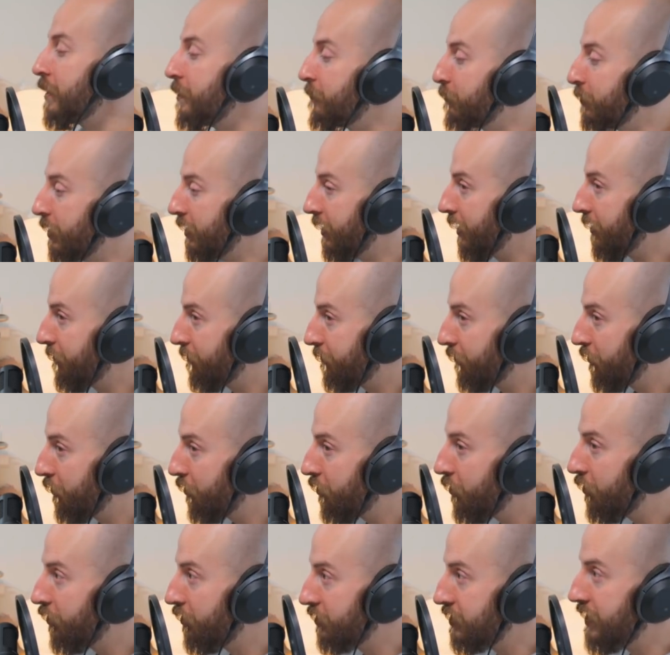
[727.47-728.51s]
But like for
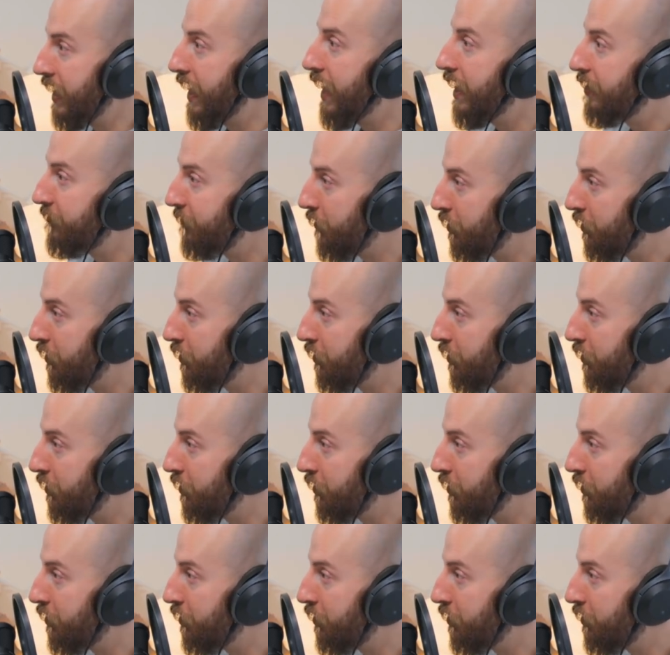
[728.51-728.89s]
her to have